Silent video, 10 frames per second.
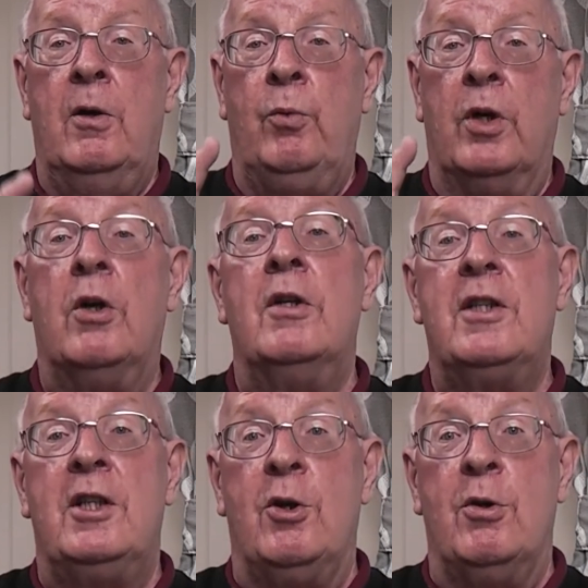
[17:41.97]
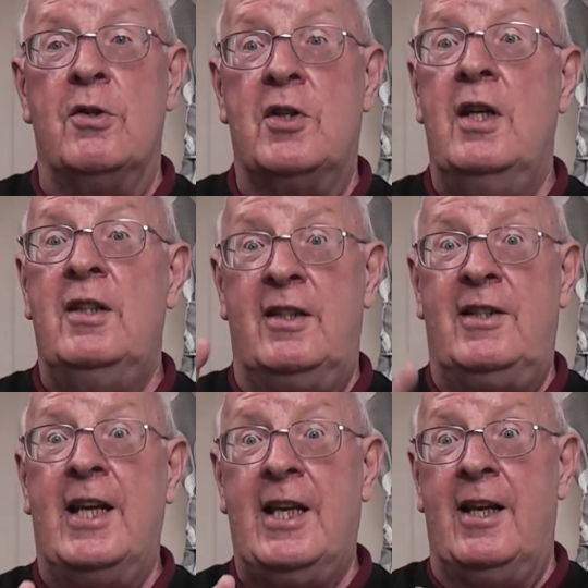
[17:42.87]
we're going to use to
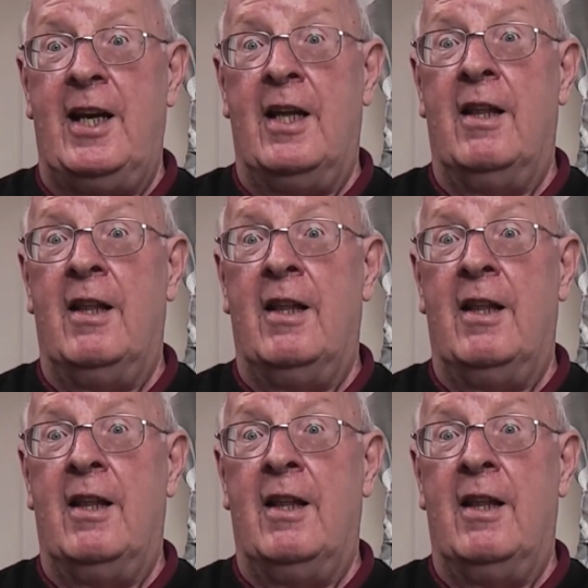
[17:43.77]
decorate